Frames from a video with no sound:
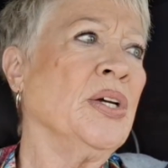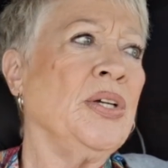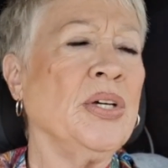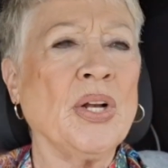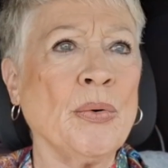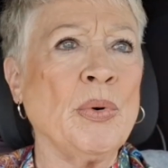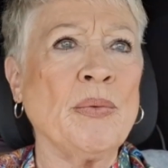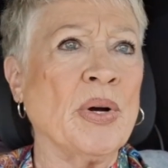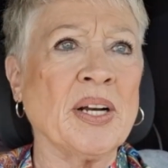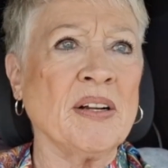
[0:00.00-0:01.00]
You know, we
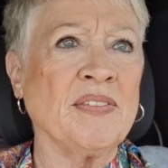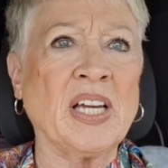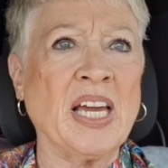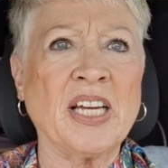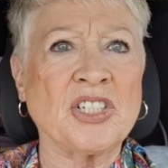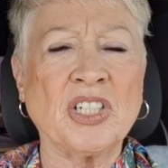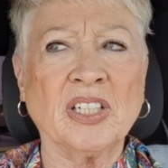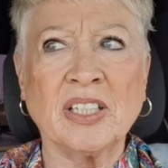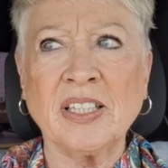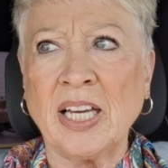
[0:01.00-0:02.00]
went on
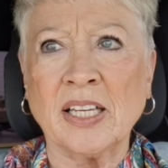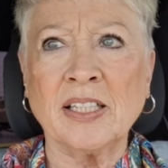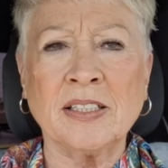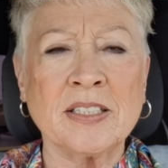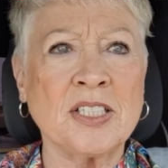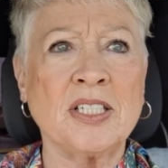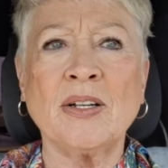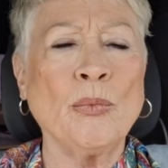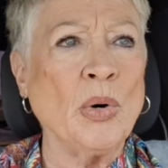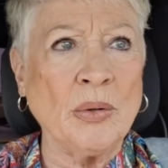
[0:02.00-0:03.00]
vacation,
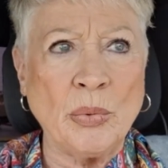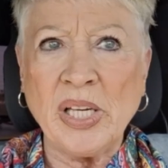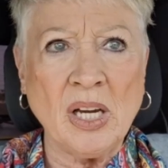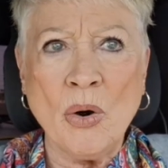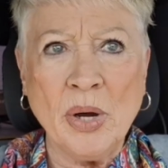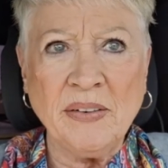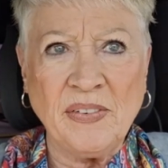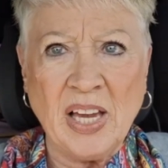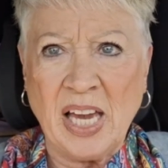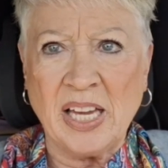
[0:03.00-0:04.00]
and when we go on
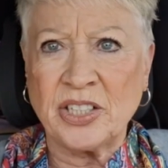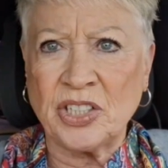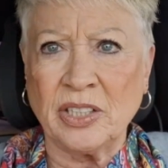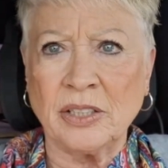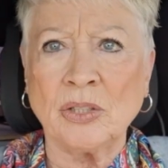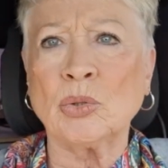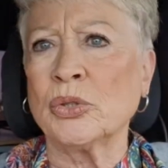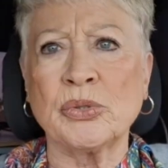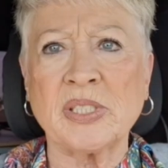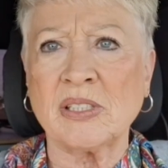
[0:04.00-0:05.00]
vacation,
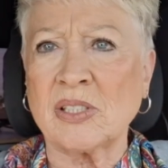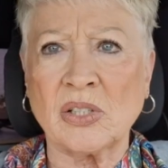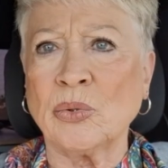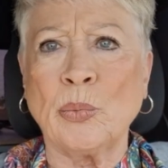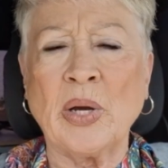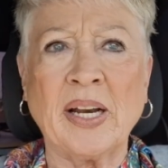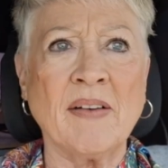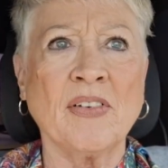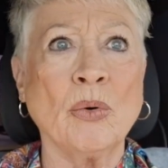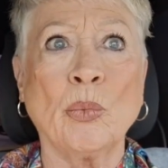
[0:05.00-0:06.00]
cruises or
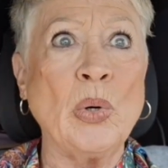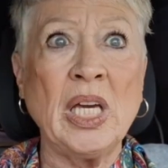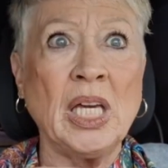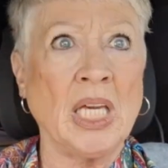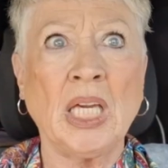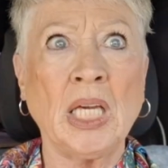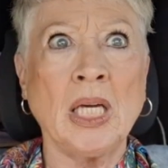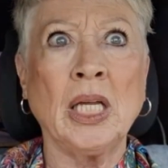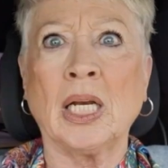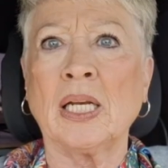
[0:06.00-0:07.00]
whatever, we
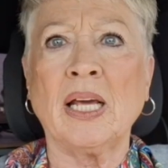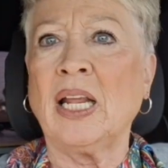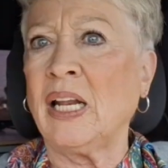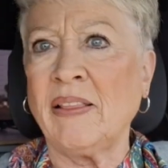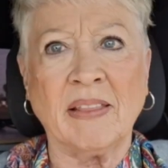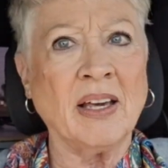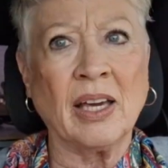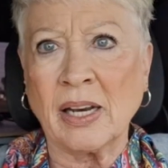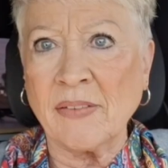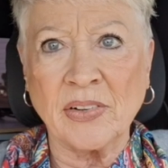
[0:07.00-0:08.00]
eat anything
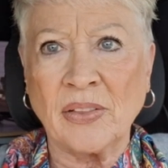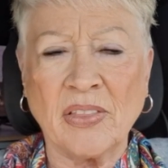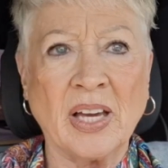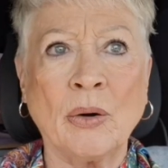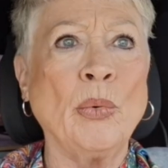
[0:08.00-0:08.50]
and everything.